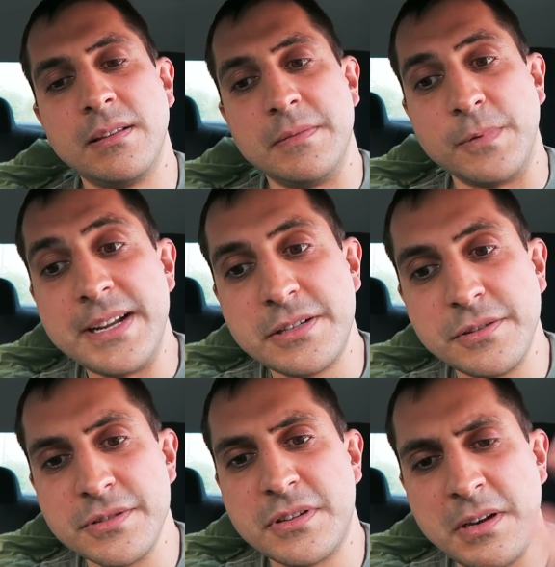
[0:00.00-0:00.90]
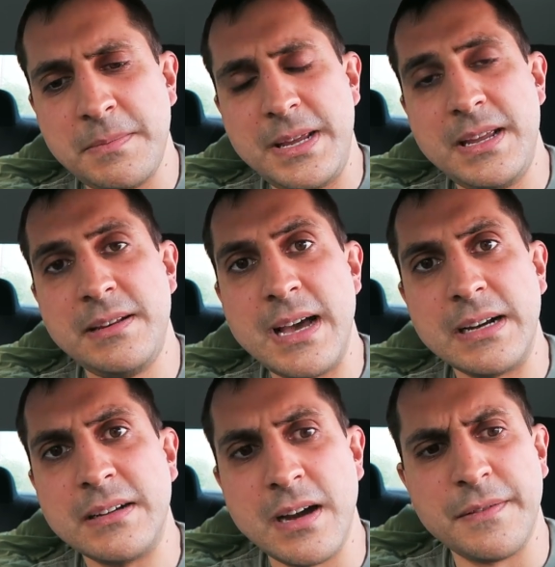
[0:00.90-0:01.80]
The rental's gonna be
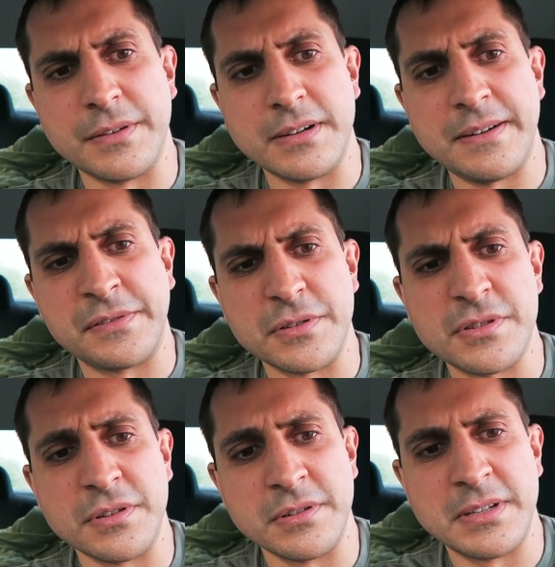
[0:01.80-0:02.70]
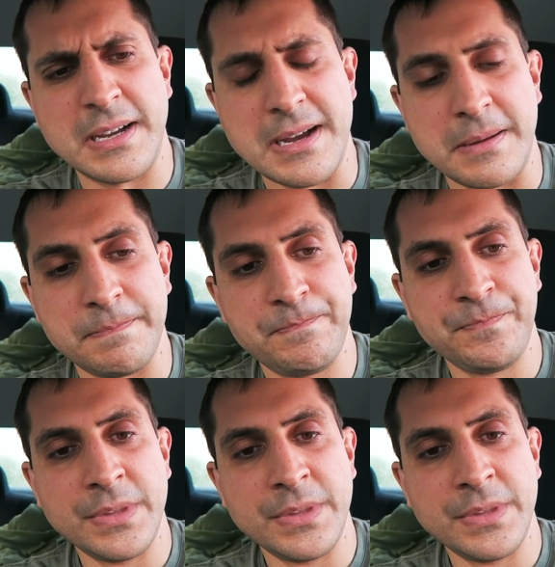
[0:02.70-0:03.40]
not covered after a certain time.